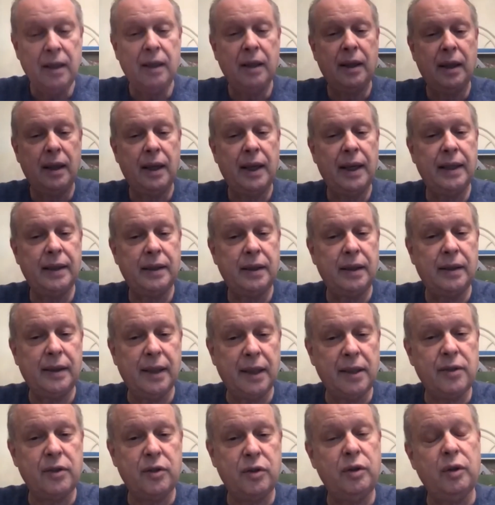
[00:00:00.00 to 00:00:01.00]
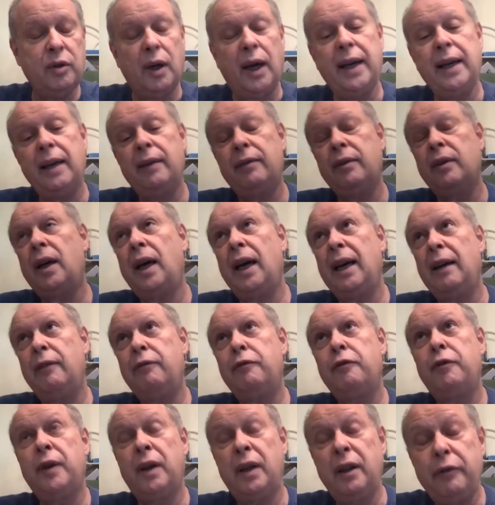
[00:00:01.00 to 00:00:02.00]
And that's true. I have, I have
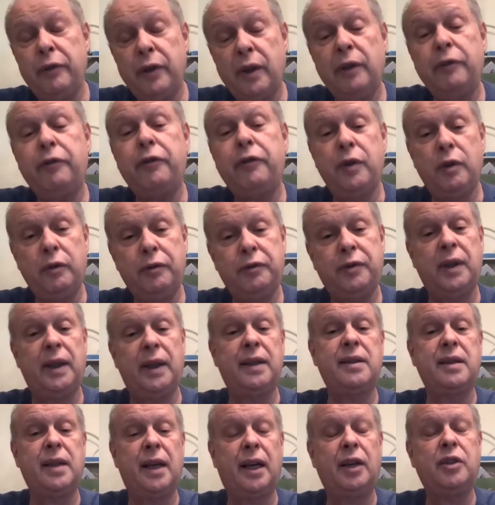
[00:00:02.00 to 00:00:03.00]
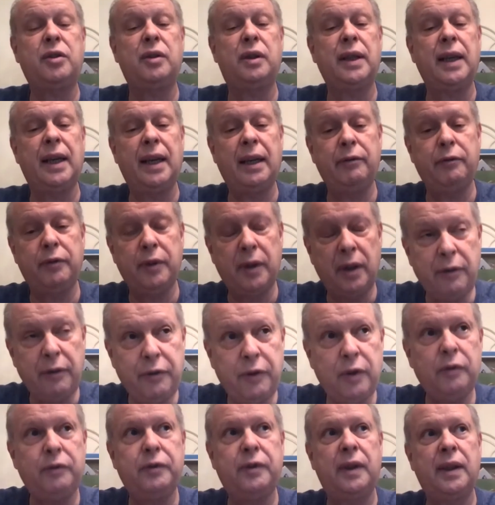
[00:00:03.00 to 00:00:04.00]
very, very few friends, actually. I have very few
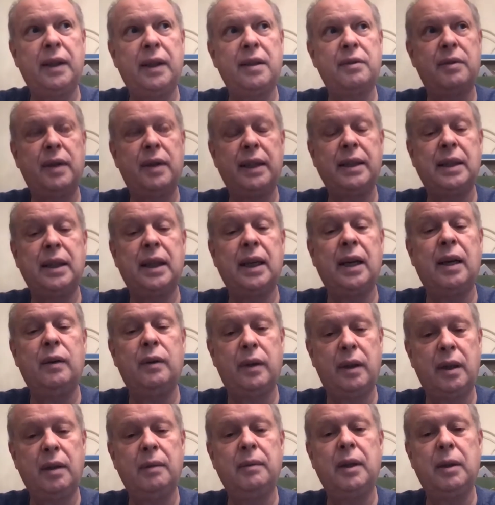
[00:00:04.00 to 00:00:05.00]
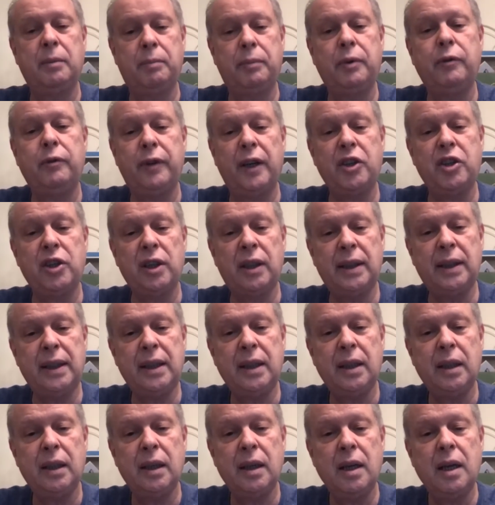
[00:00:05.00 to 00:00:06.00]
friends right now in, professionally,
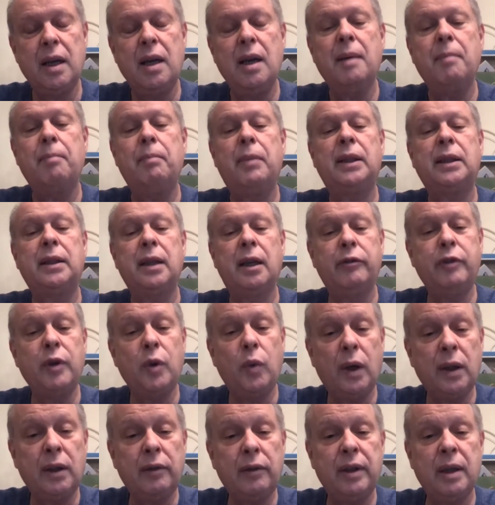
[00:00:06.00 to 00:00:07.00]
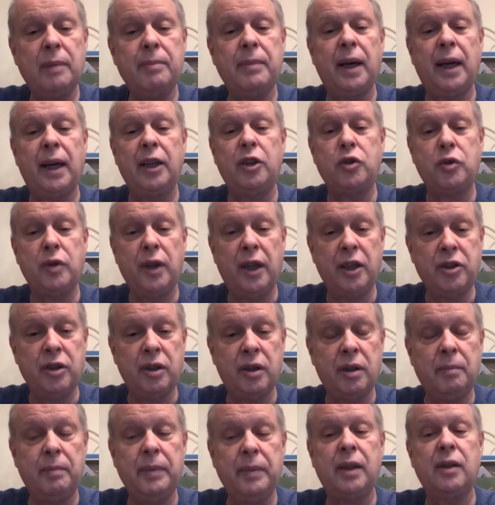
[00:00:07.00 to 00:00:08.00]
but every one of them I
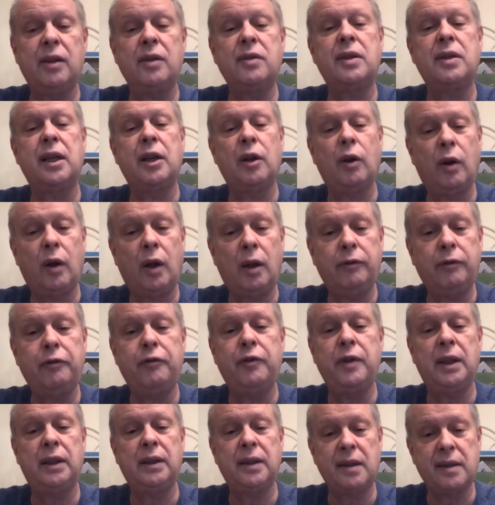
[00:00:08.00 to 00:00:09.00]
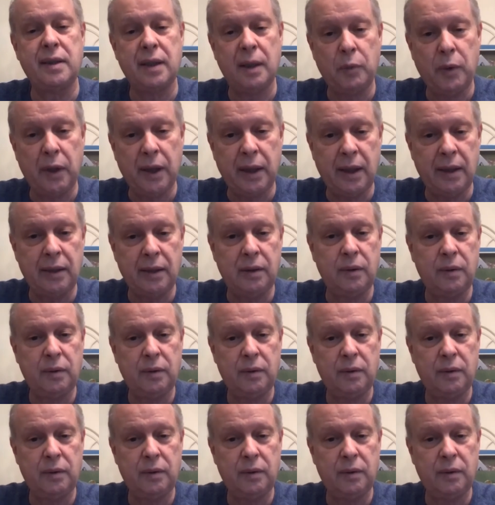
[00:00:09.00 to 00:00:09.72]
treasure because they all feel the same way I do.